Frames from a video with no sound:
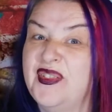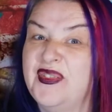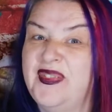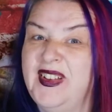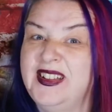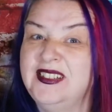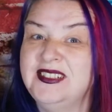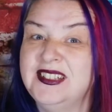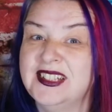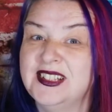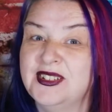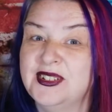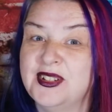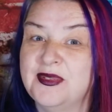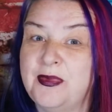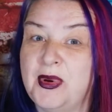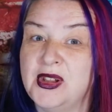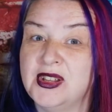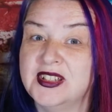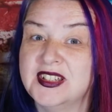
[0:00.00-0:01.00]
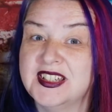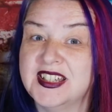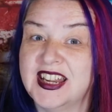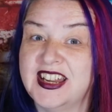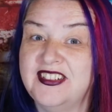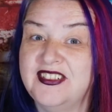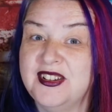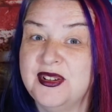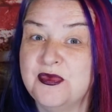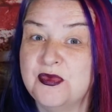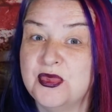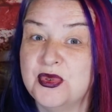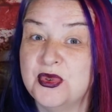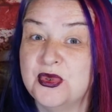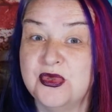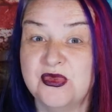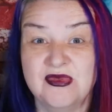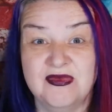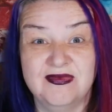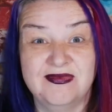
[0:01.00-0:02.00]
Felting on a polystyrene
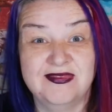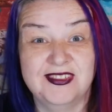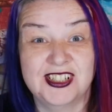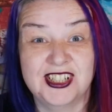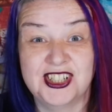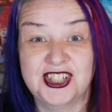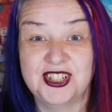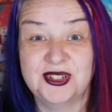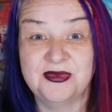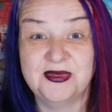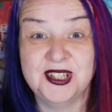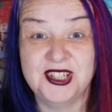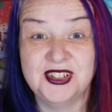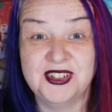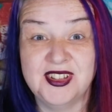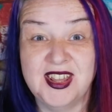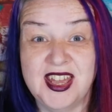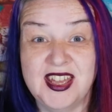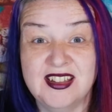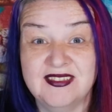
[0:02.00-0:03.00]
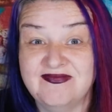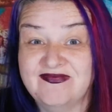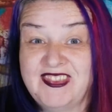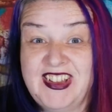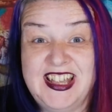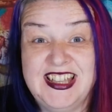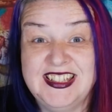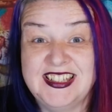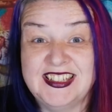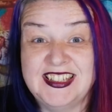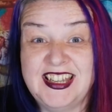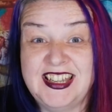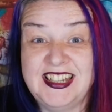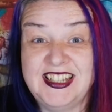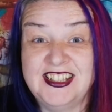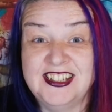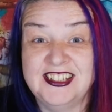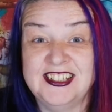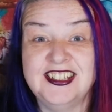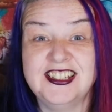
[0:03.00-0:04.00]
ball. Should we do that? Is it
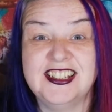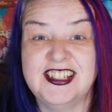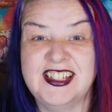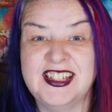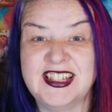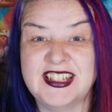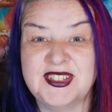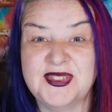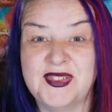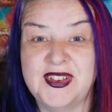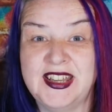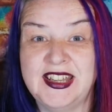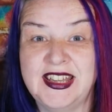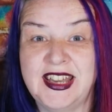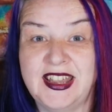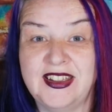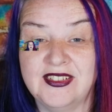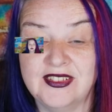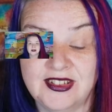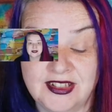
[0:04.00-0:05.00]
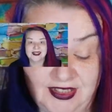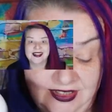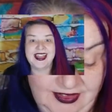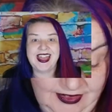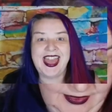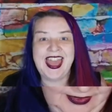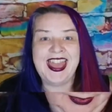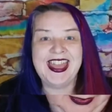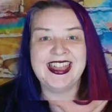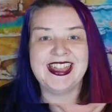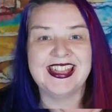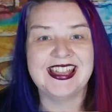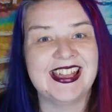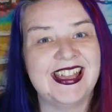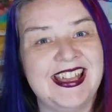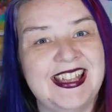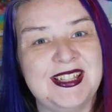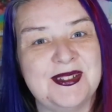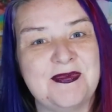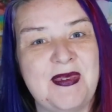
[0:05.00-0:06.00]
any good? Let's find out. Hey,
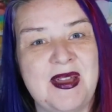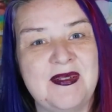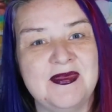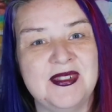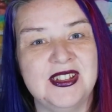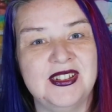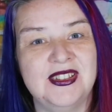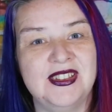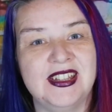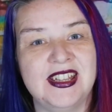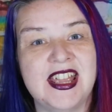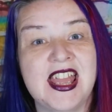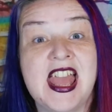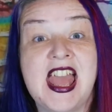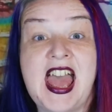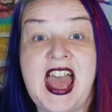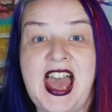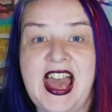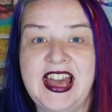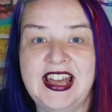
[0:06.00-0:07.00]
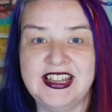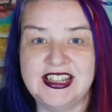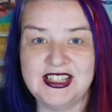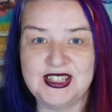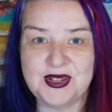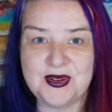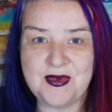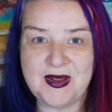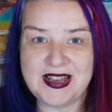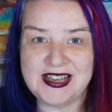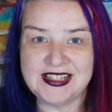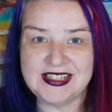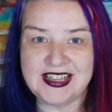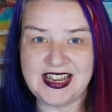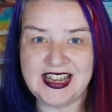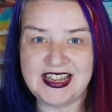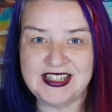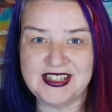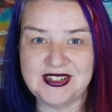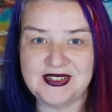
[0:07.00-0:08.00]
it's Pam Duthie, and it's a
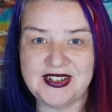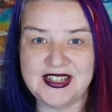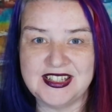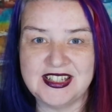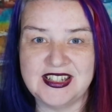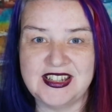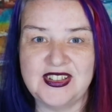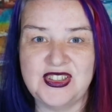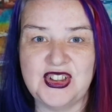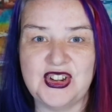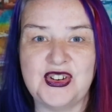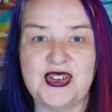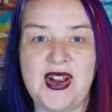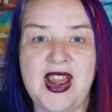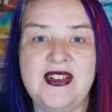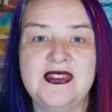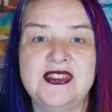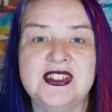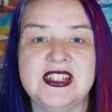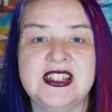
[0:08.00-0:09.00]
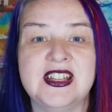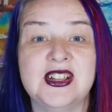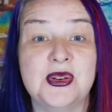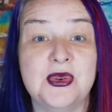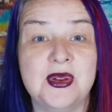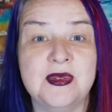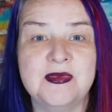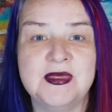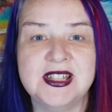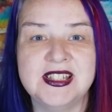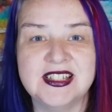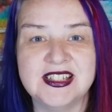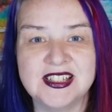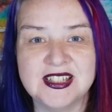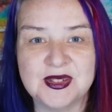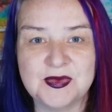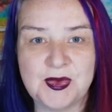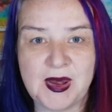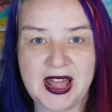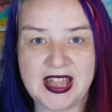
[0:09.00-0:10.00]
Wednesday, so it's another crafting equipment and
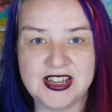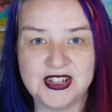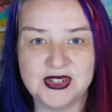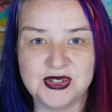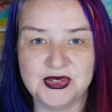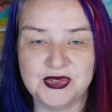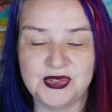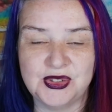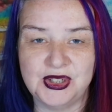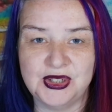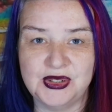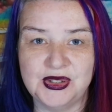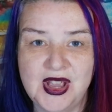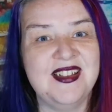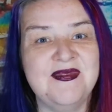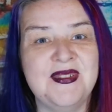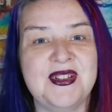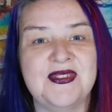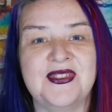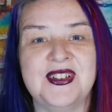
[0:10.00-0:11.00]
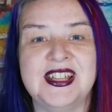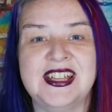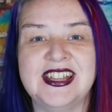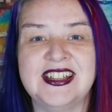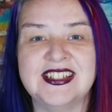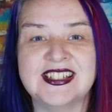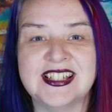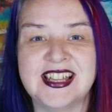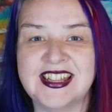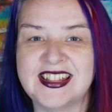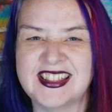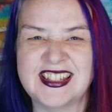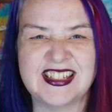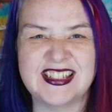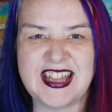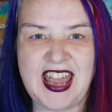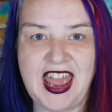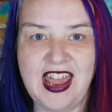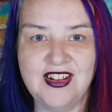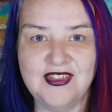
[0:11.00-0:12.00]
supplies review. I make videos like
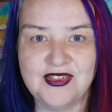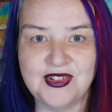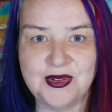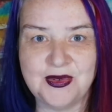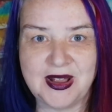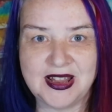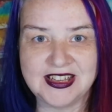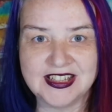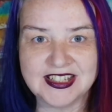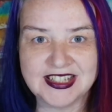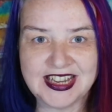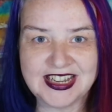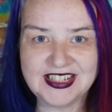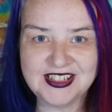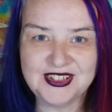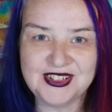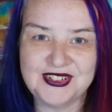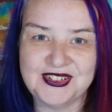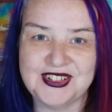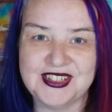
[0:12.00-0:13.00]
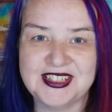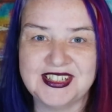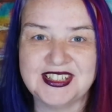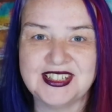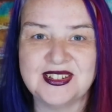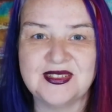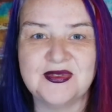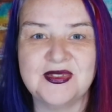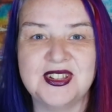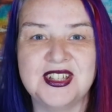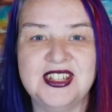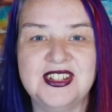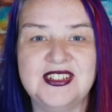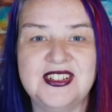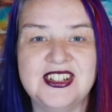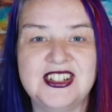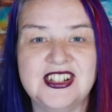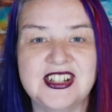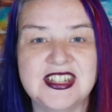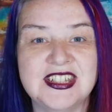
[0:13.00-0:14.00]
this every Wednesday, so if this is something you're
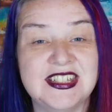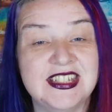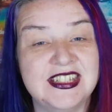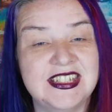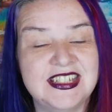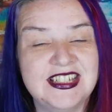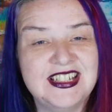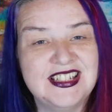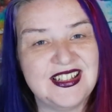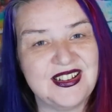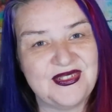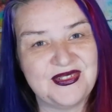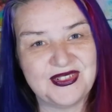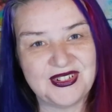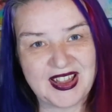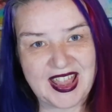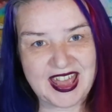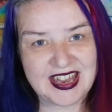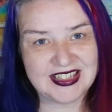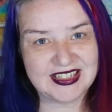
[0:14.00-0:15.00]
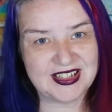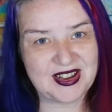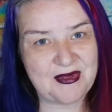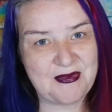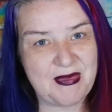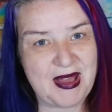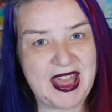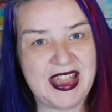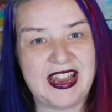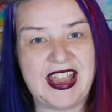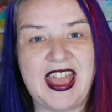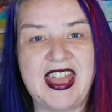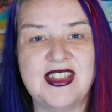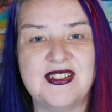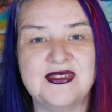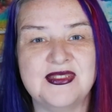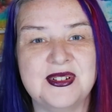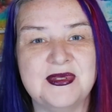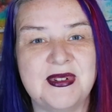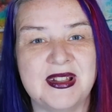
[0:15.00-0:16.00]
interested in, don't forget to come back every